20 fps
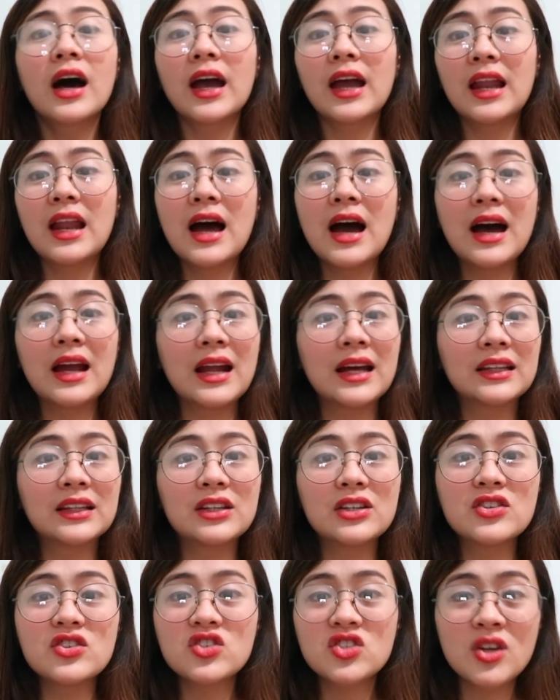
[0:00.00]
Kailangan
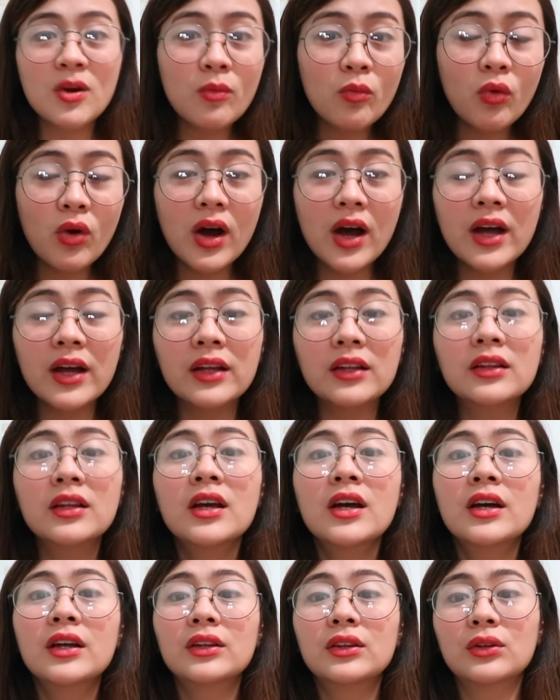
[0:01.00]
natin ng someone
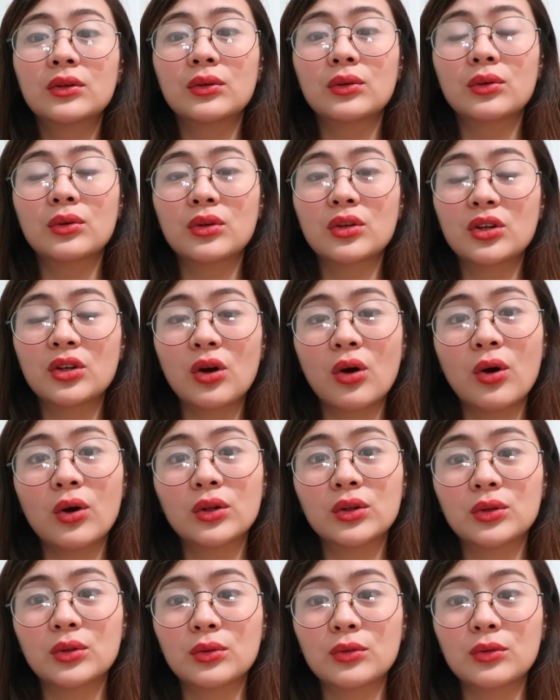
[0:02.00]
to, you know,